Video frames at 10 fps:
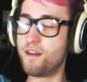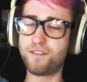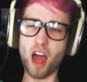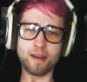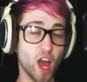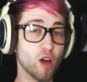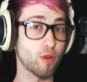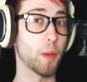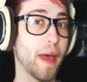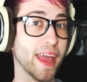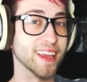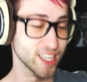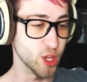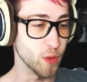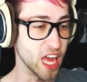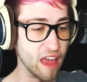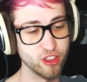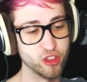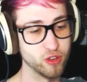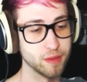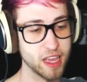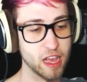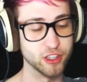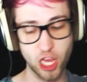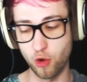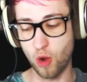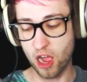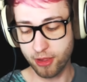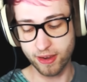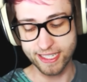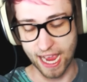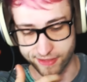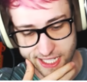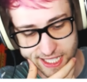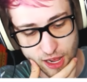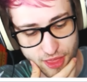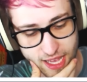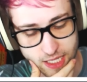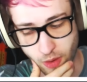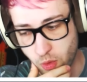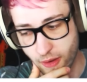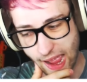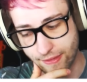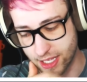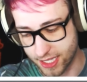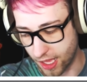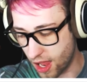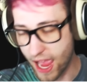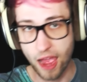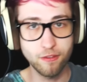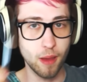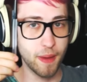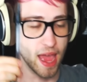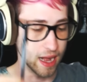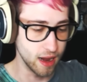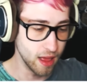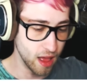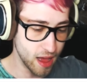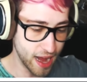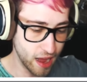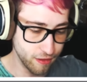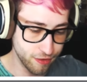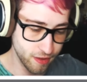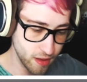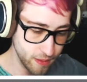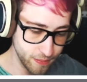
But I can't rob the bank, so we're going to have to do something else. So I'm going to have to sell things, but what do I have to sell? I have a pen. I have